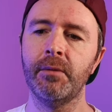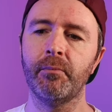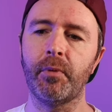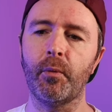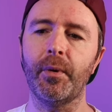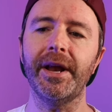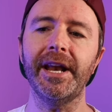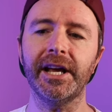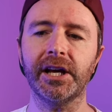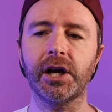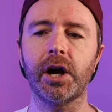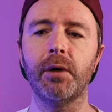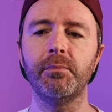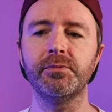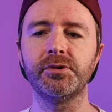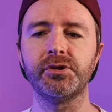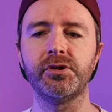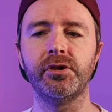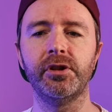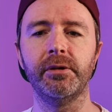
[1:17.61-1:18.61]
But when it
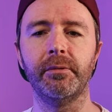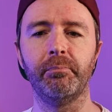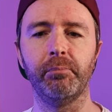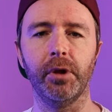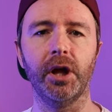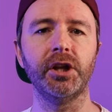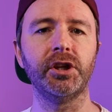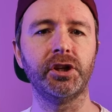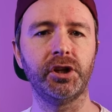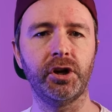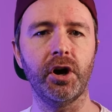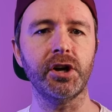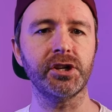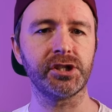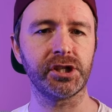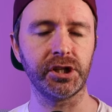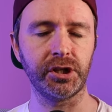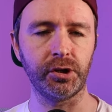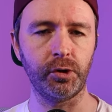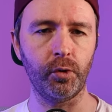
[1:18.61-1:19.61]
comes to the blood,
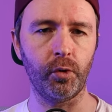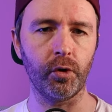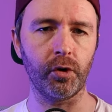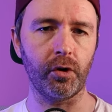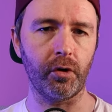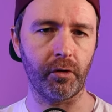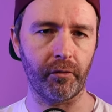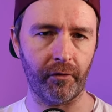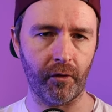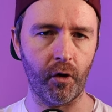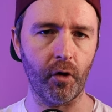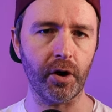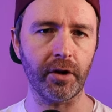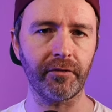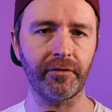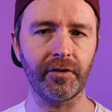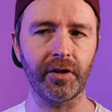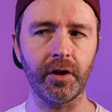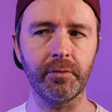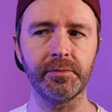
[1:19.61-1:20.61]
guts and gore of horror
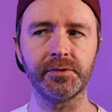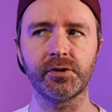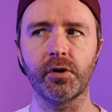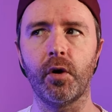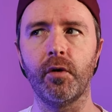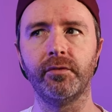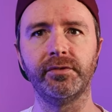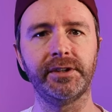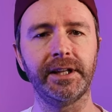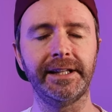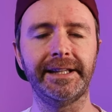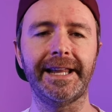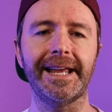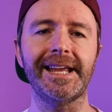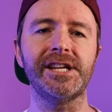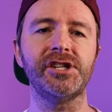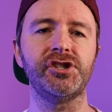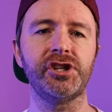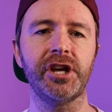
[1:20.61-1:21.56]
films of today's